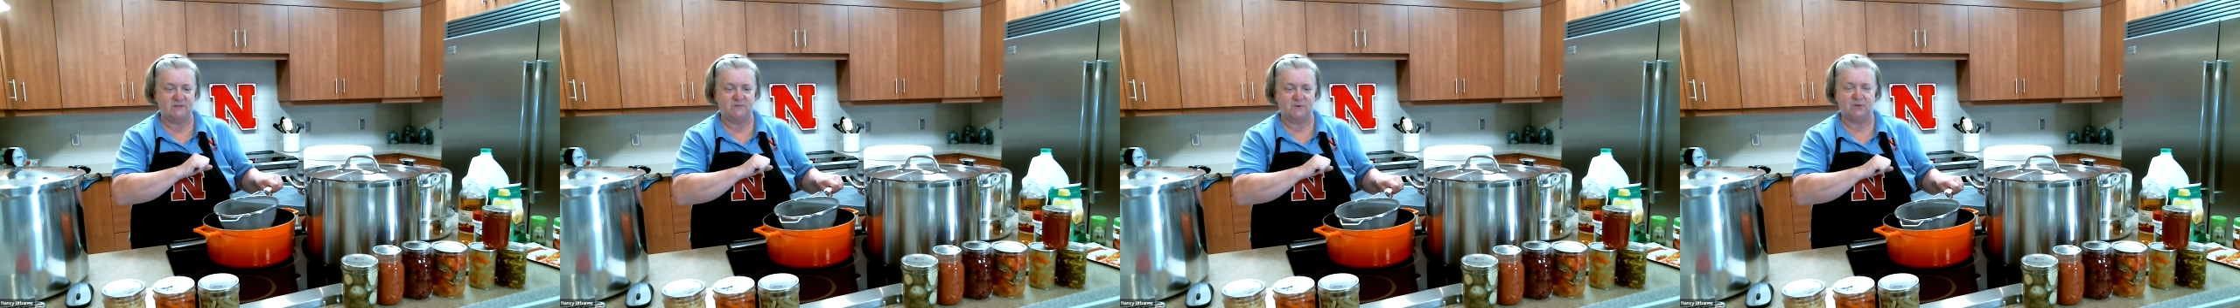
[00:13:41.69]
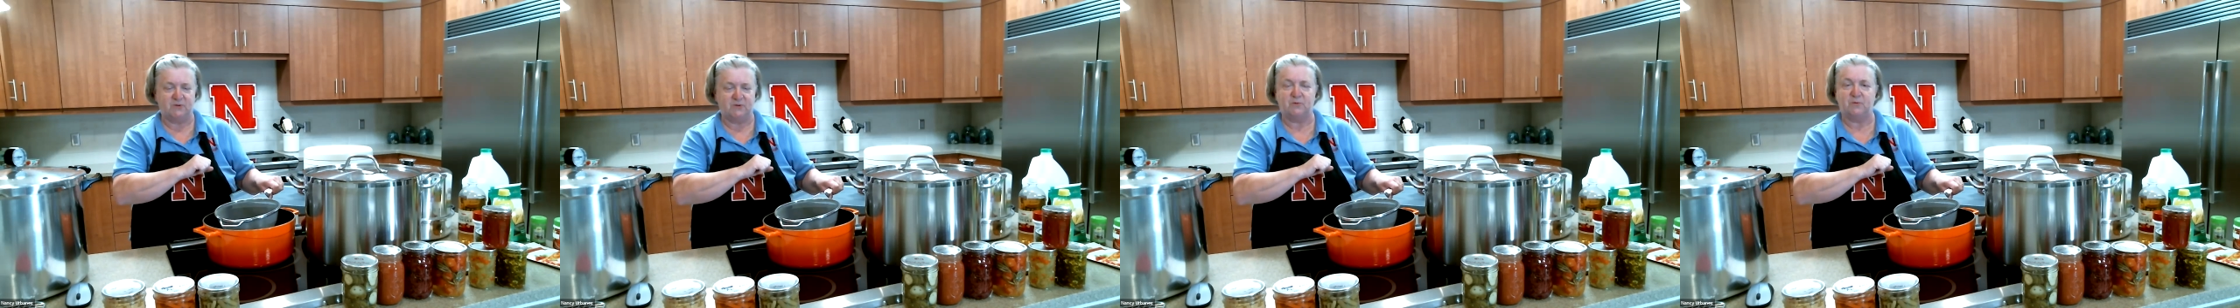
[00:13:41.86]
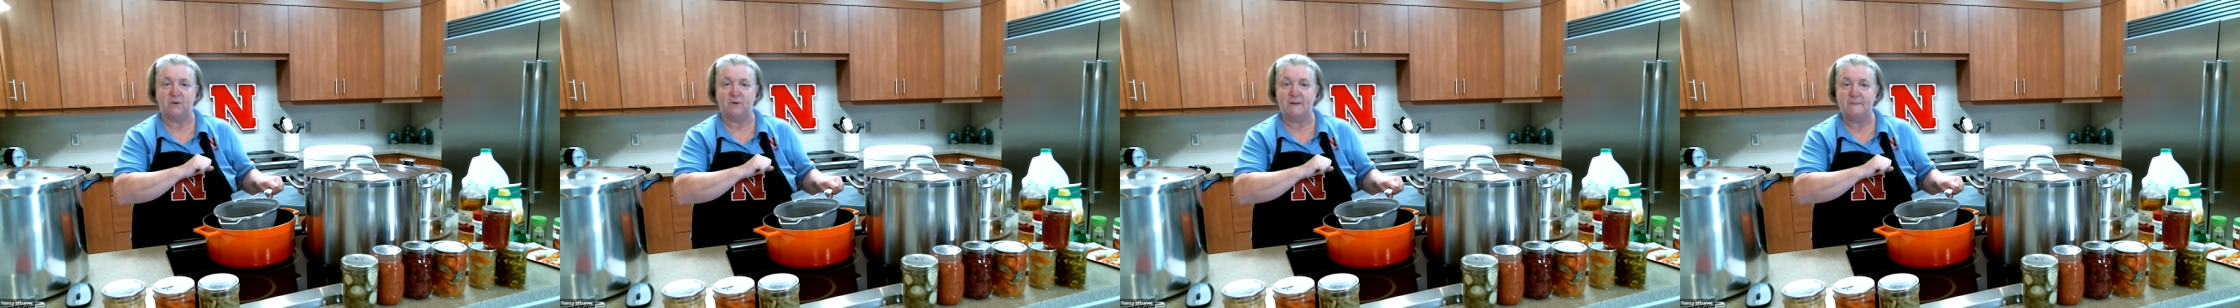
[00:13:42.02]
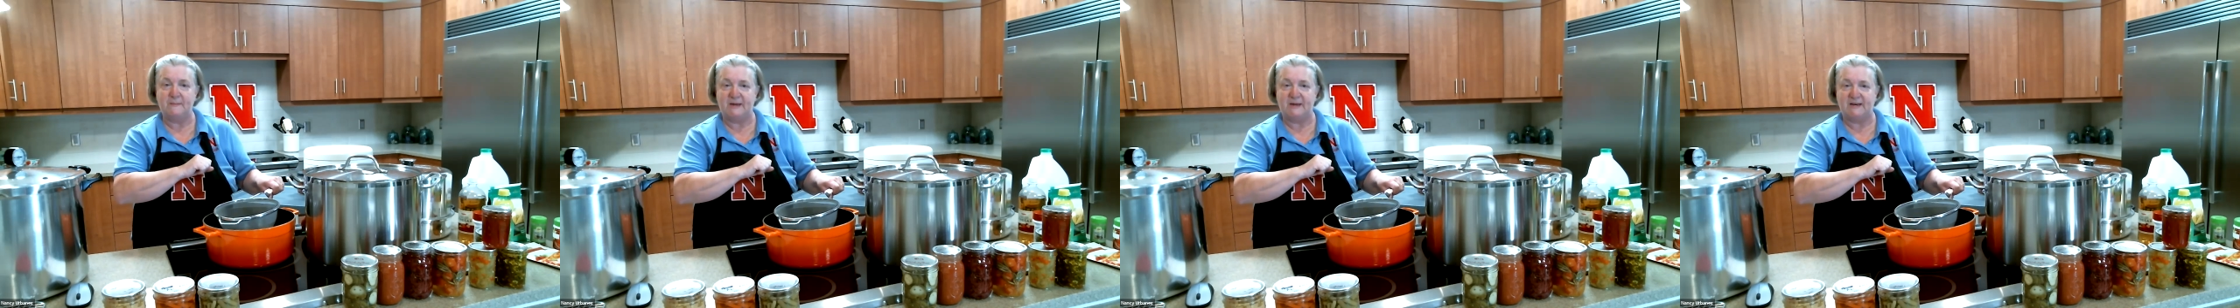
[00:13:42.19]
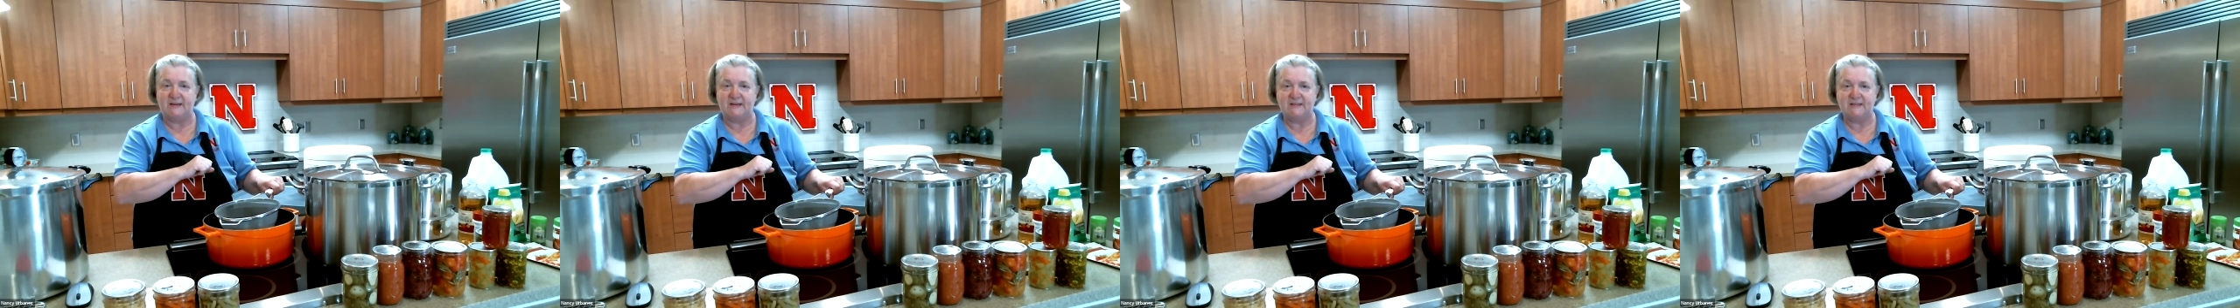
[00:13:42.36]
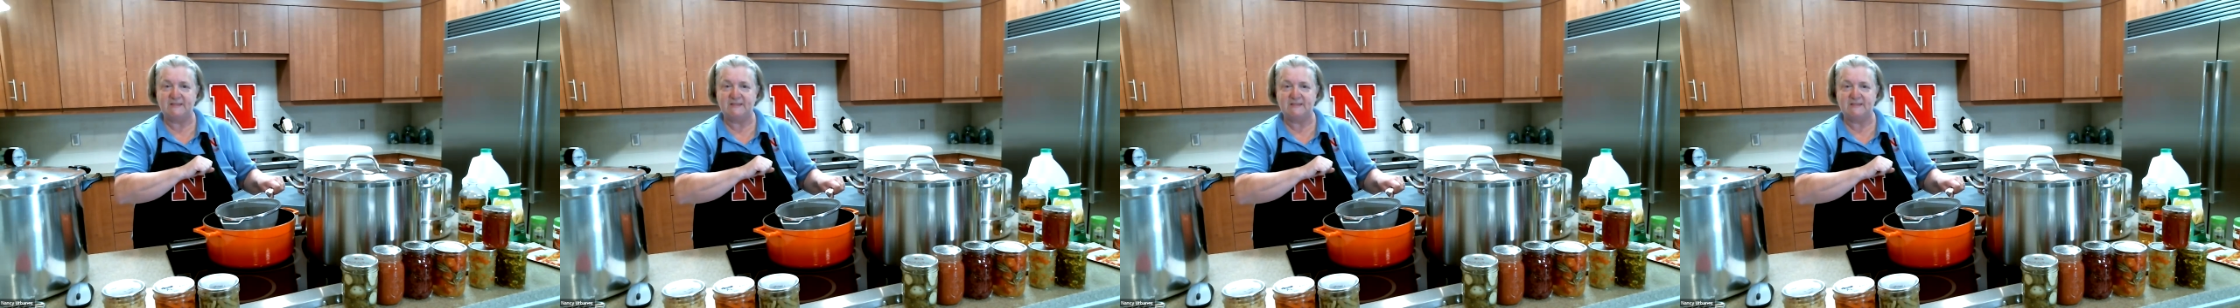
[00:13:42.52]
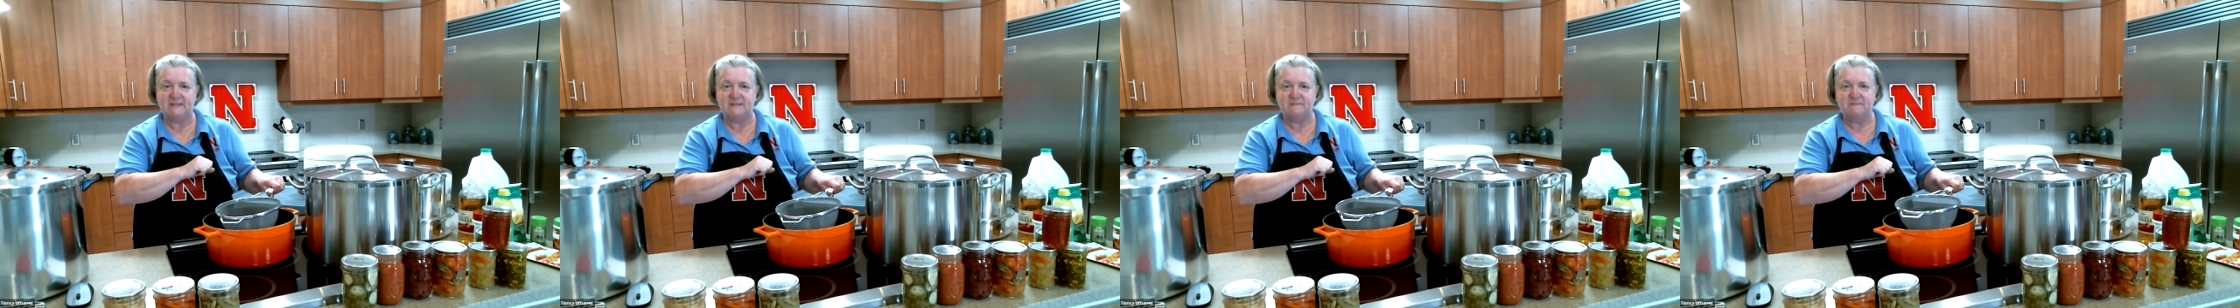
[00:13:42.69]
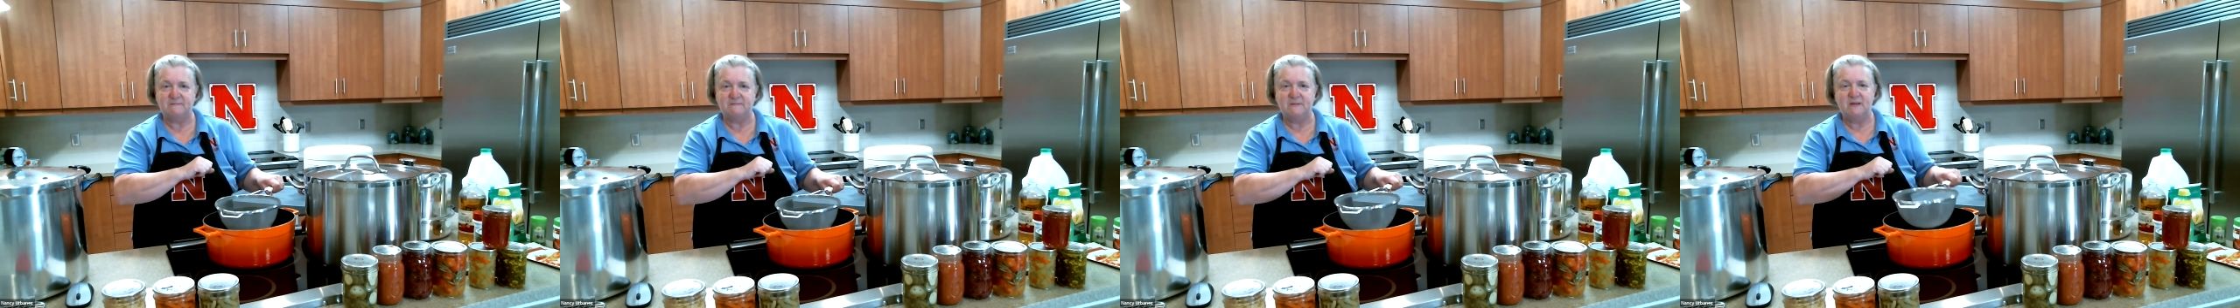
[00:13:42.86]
for 3 minutes.